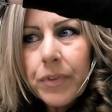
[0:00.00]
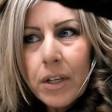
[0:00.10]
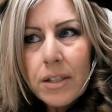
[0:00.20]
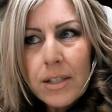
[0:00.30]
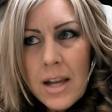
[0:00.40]

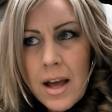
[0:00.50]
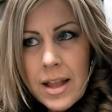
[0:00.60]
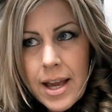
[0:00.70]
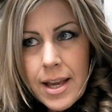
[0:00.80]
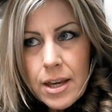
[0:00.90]
it's not
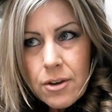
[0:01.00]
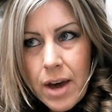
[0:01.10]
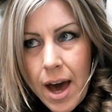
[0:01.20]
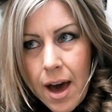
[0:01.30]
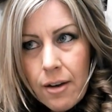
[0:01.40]
like you
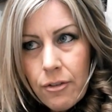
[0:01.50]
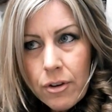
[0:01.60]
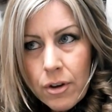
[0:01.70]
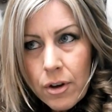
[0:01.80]
have